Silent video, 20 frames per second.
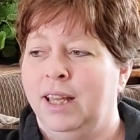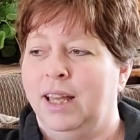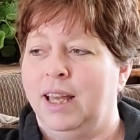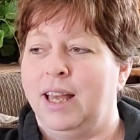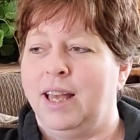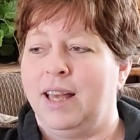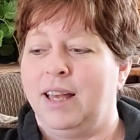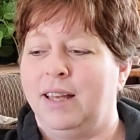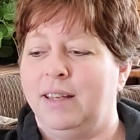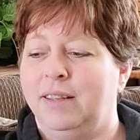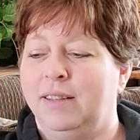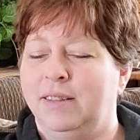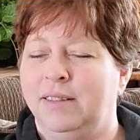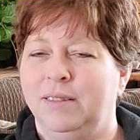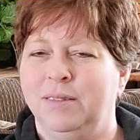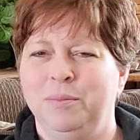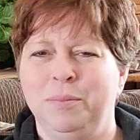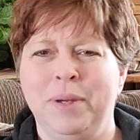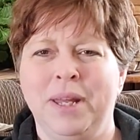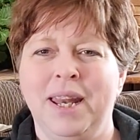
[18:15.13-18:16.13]

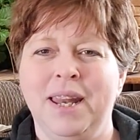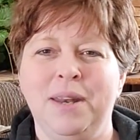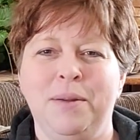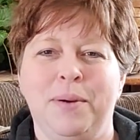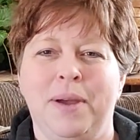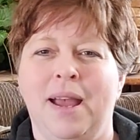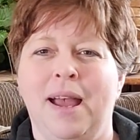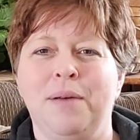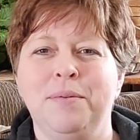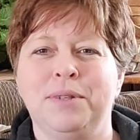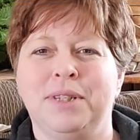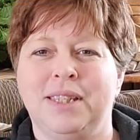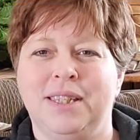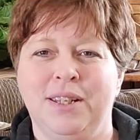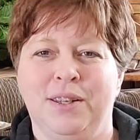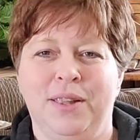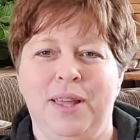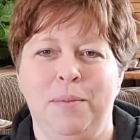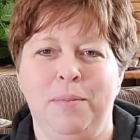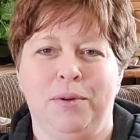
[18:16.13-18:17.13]
but anyway, I was
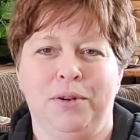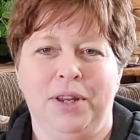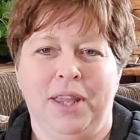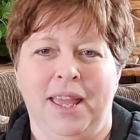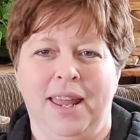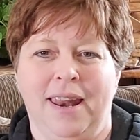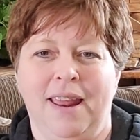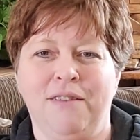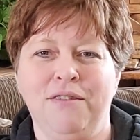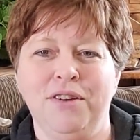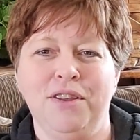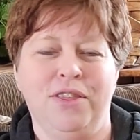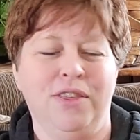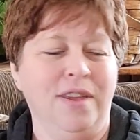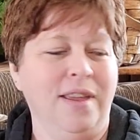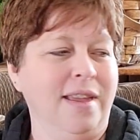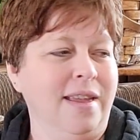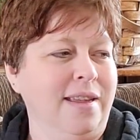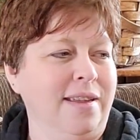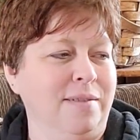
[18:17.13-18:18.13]
still able to get
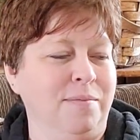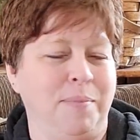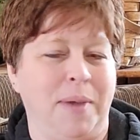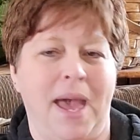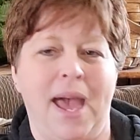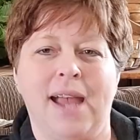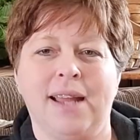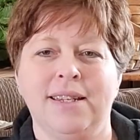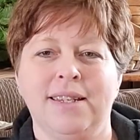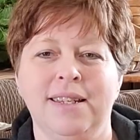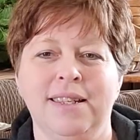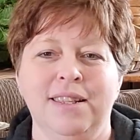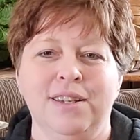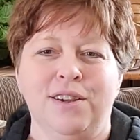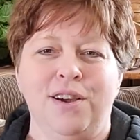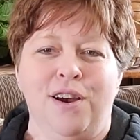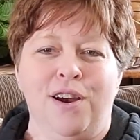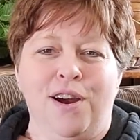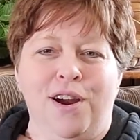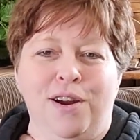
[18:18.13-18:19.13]
everything packed in the
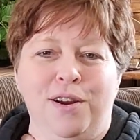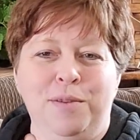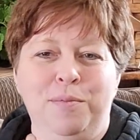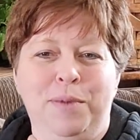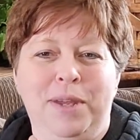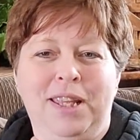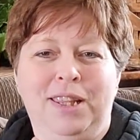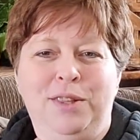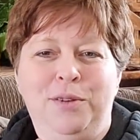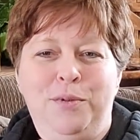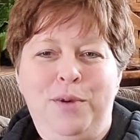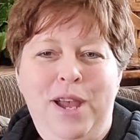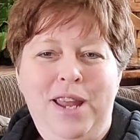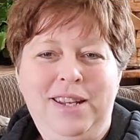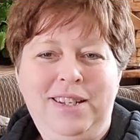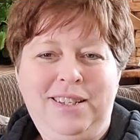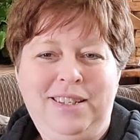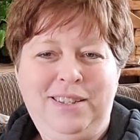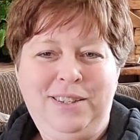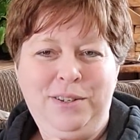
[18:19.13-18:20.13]
car, and me and
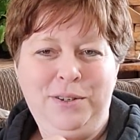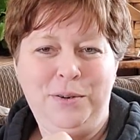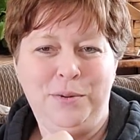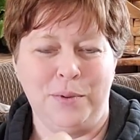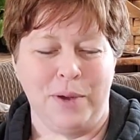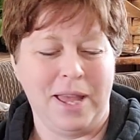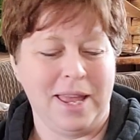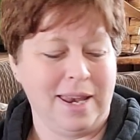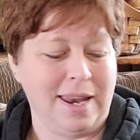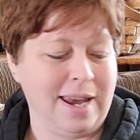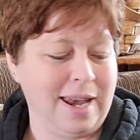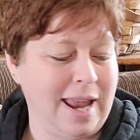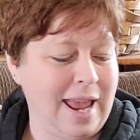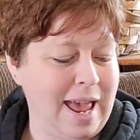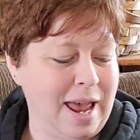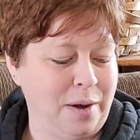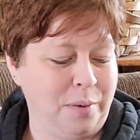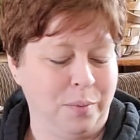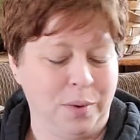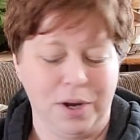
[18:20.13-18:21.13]
Loretta still went and
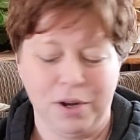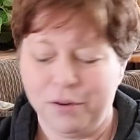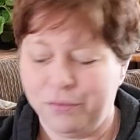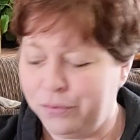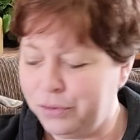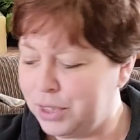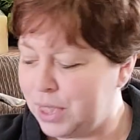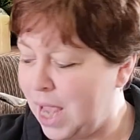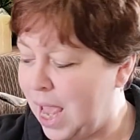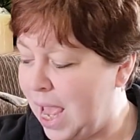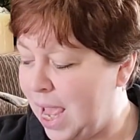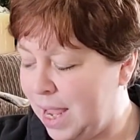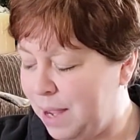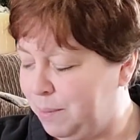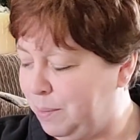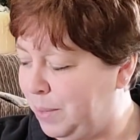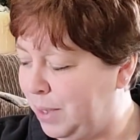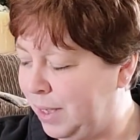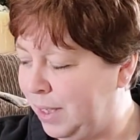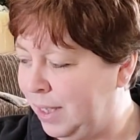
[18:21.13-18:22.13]
had a wonderful
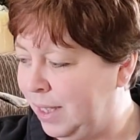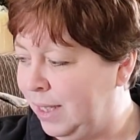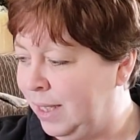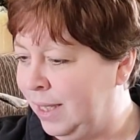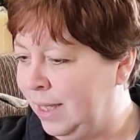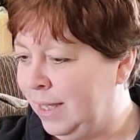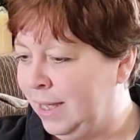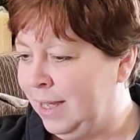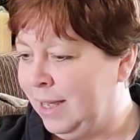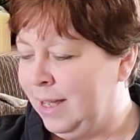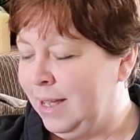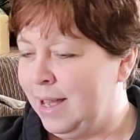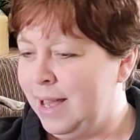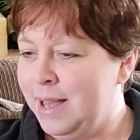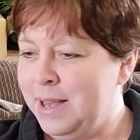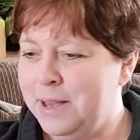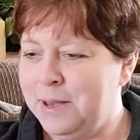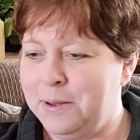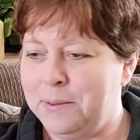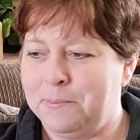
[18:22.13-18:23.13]
time.
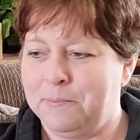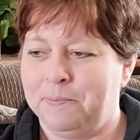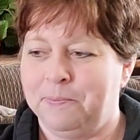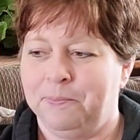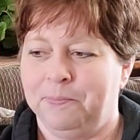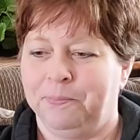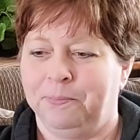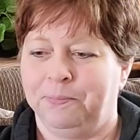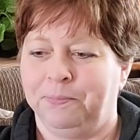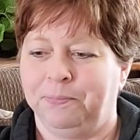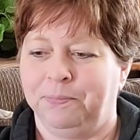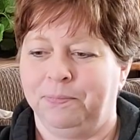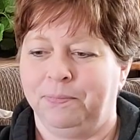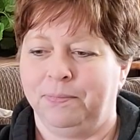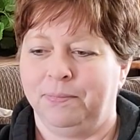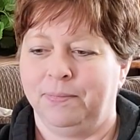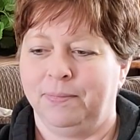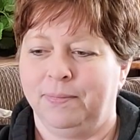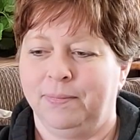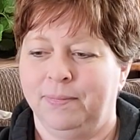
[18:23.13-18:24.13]

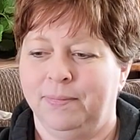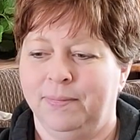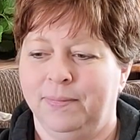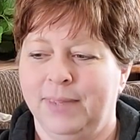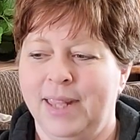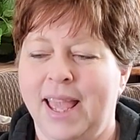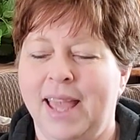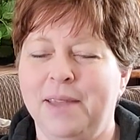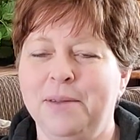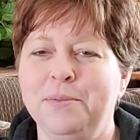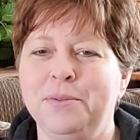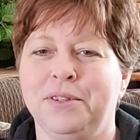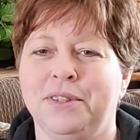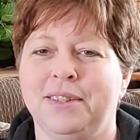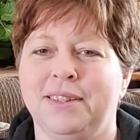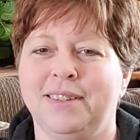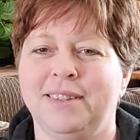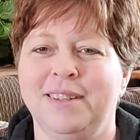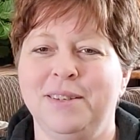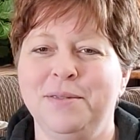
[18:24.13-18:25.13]
Yeah, it was
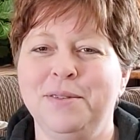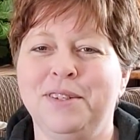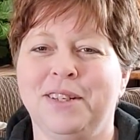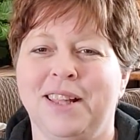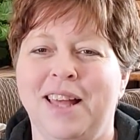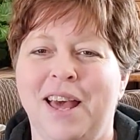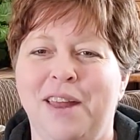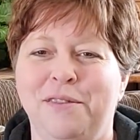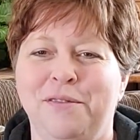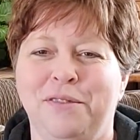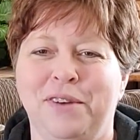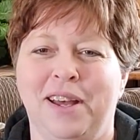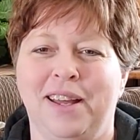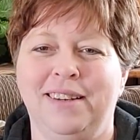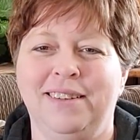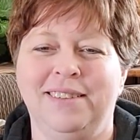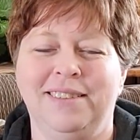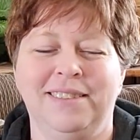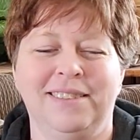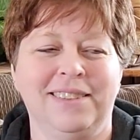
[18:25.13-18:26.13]
a lot of
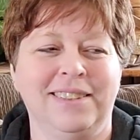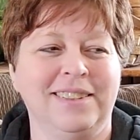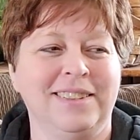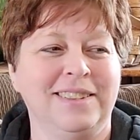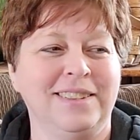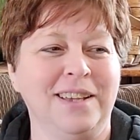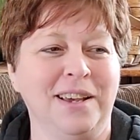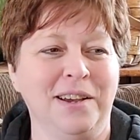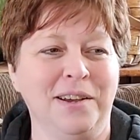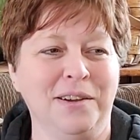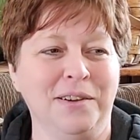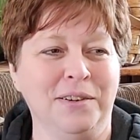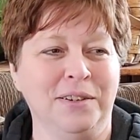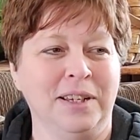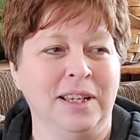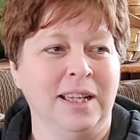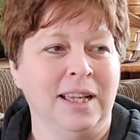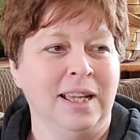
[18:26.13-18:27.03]
fun. So